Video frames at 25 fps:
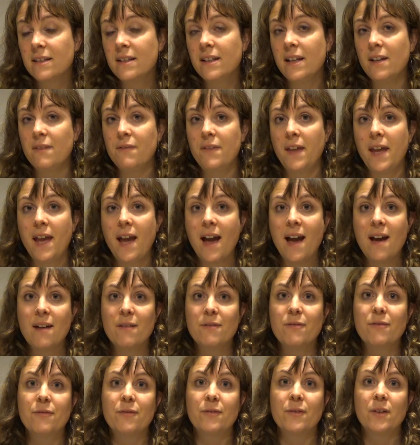if they
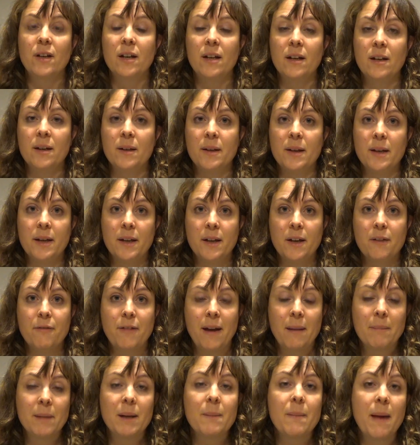have a
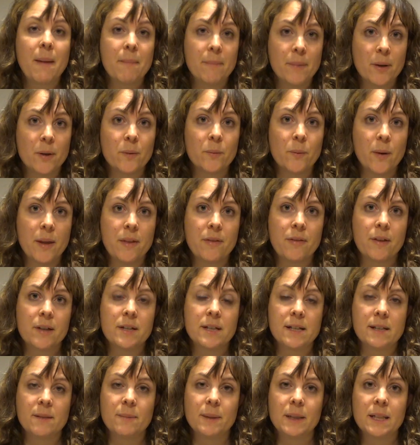family member with a
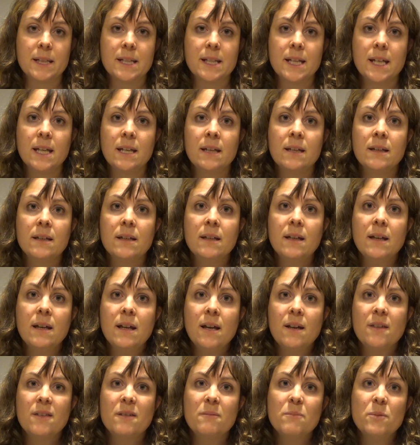disability,
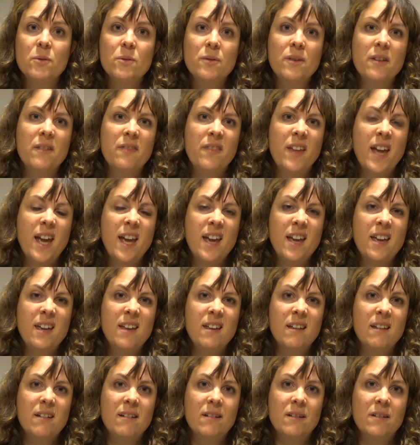the more that
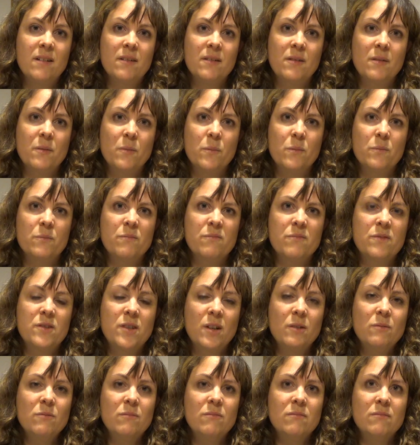they
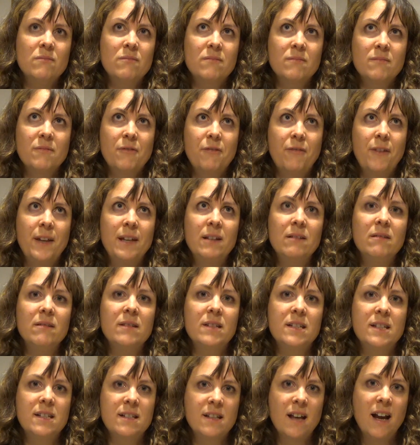don't feel
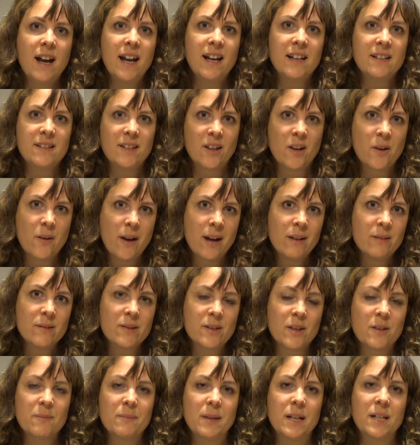the desire to go out
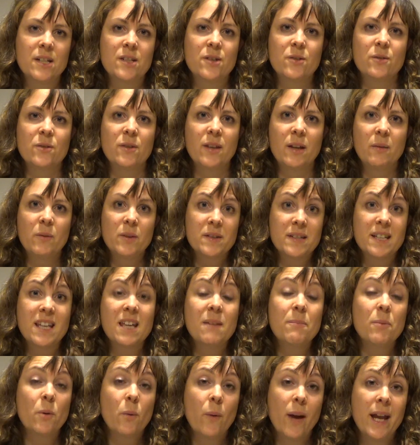so much or they want to
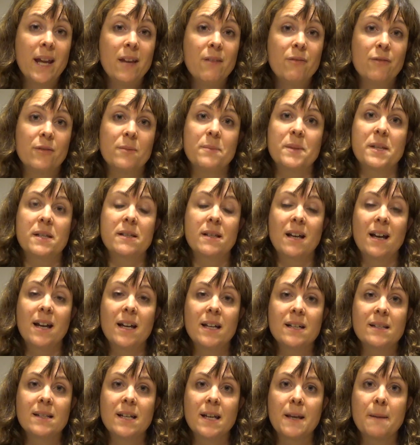keep away from
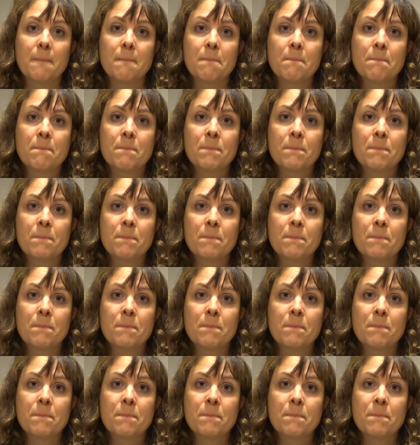society.